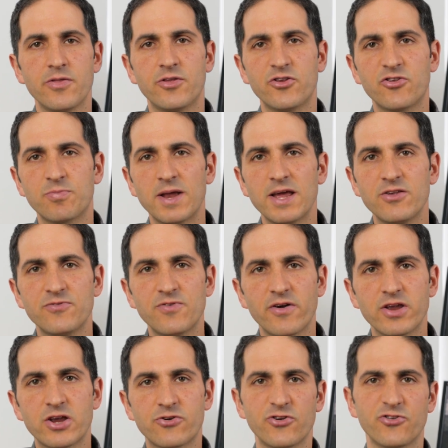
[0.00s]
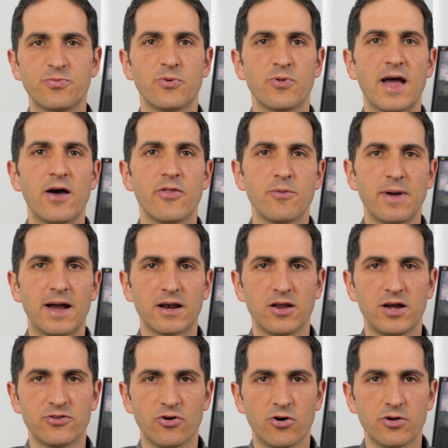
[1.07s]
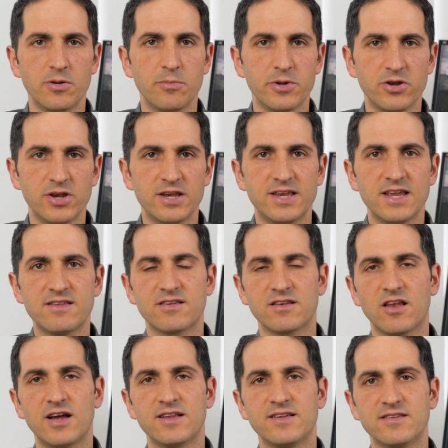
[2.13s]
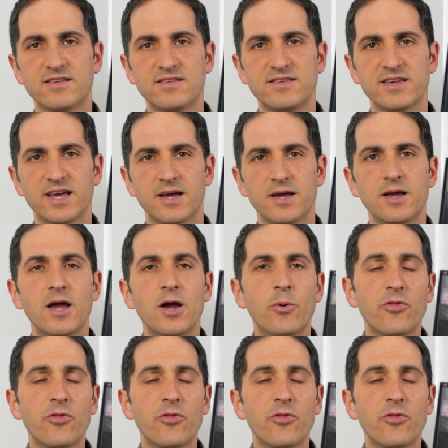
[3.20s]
The display is very crisp without the backlight on, but you need decent lighting to see it.